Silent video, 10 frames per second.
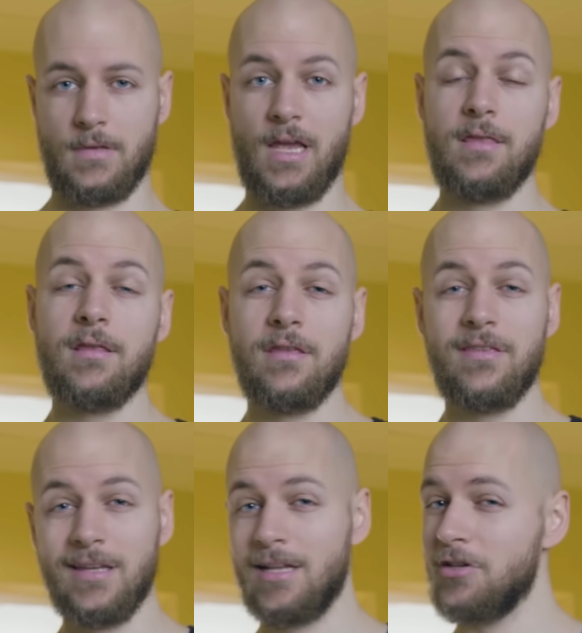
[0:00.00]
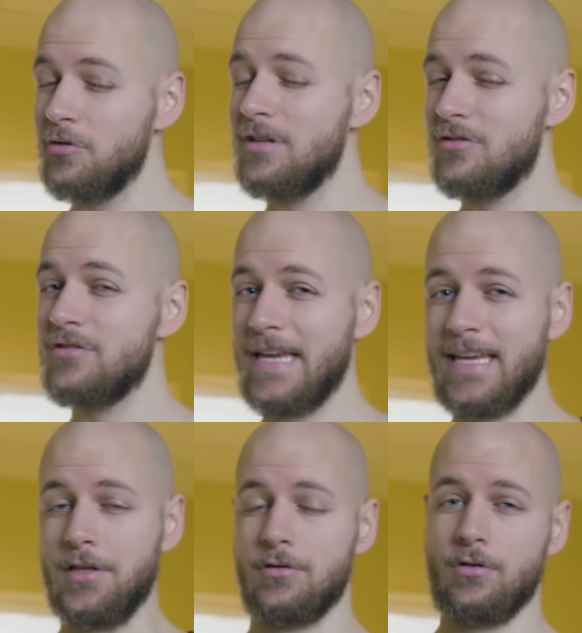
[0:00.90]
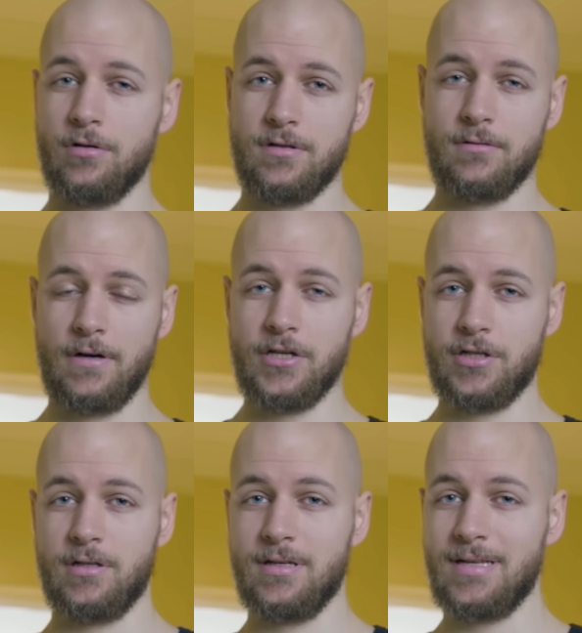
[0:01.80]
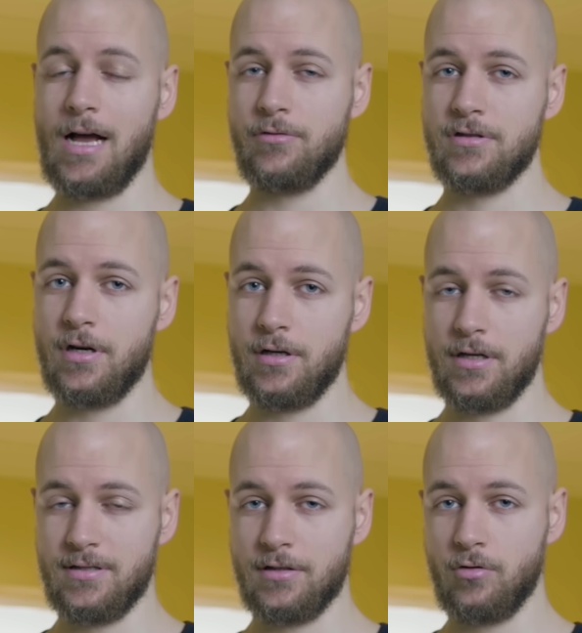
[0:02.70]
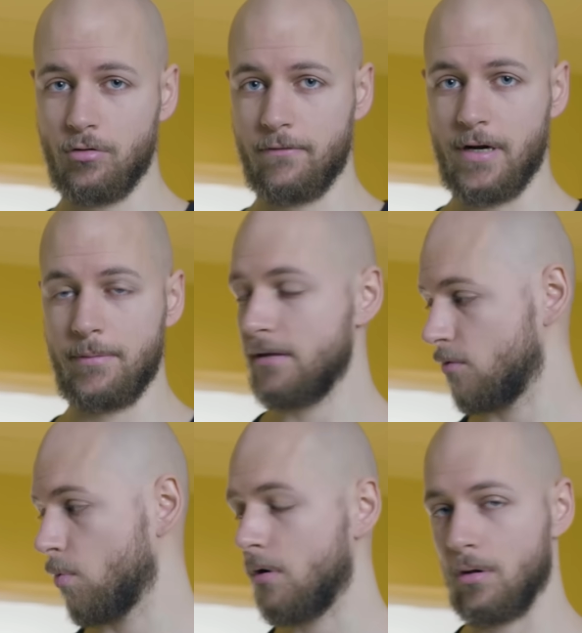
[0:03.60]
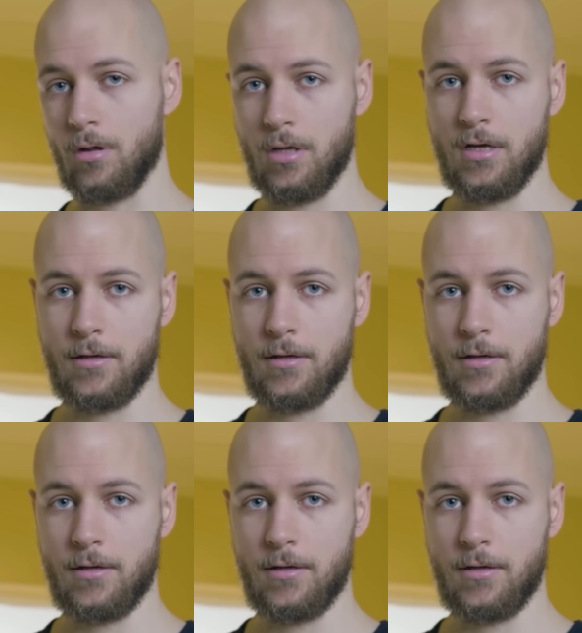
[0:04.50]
Another thing that you need to take into consideration is how sturdy is the door frame and the wall.